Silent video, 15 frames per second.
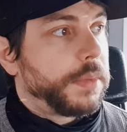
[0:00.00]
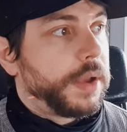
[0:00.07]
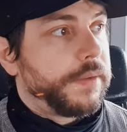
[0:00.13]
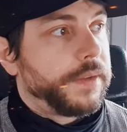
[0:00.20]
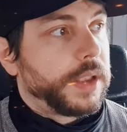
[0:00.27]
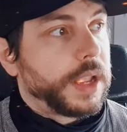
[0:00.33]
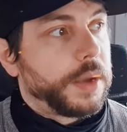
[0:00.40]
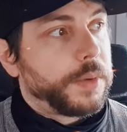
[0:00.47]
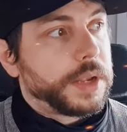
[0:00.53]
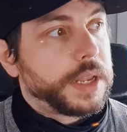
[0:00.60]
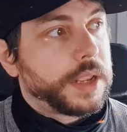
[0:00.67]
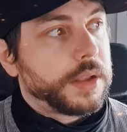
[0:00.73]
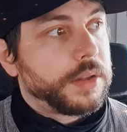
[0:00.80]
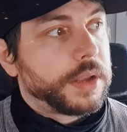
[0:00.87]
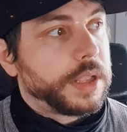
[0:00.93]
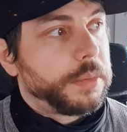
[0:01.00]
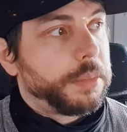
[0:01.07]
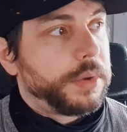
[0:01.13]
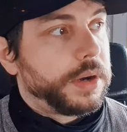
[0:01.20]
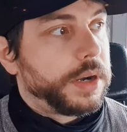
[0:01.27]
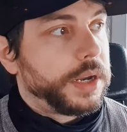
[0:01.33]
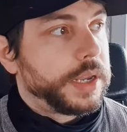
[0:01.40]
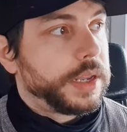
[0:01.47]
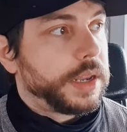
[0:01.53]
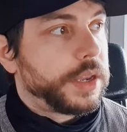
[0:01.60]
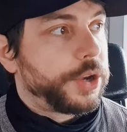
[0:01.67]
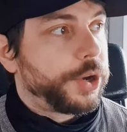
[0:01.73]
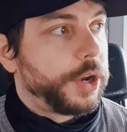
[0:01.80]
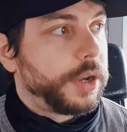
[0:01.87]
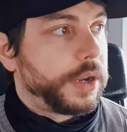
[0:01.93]
I think I was taking a look at barista's
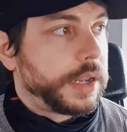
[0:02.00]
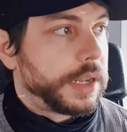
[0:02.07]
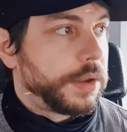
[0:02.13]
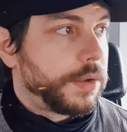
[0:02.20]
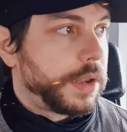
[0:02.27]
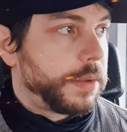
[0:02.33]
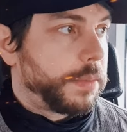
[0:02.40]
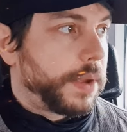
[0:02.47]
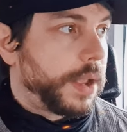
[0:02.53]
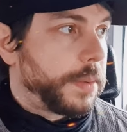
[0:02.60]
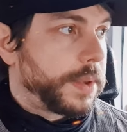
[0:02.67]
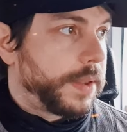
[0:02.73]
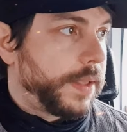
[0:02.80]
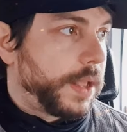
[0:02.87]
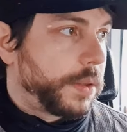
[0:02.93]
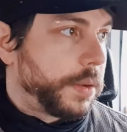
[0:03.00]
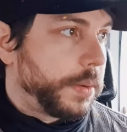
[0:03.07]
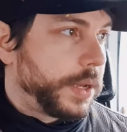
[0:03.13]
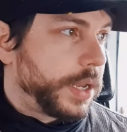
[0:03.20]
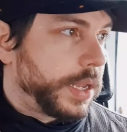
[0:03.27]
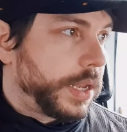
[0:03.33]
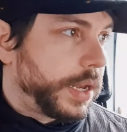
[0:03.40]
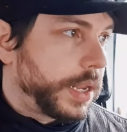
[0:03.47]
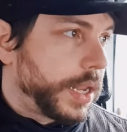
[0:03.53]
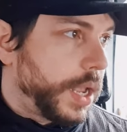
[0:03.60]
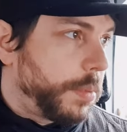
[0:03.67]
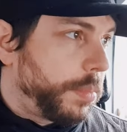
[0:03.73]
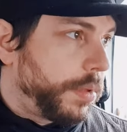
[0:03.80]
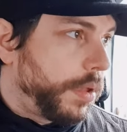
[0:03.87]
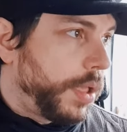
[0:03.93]
training, so perhaps that is just an
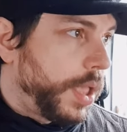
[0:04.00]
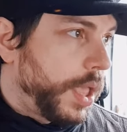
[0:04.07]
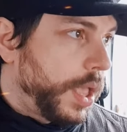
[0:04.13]
example.